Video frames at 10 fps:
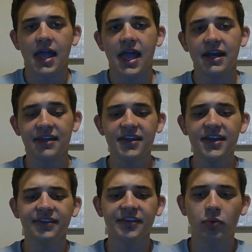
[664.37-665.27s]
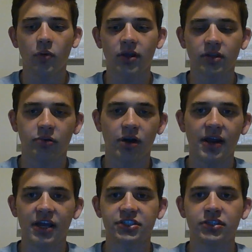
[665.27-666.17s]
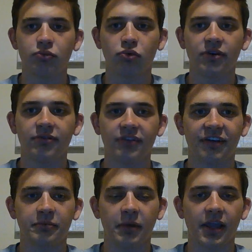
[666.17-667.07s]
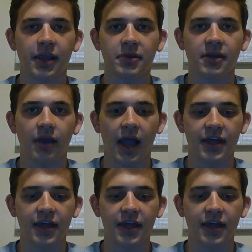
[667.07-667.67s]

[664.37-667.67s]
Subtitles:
And I think at this point, LeBron actually would have left Miami.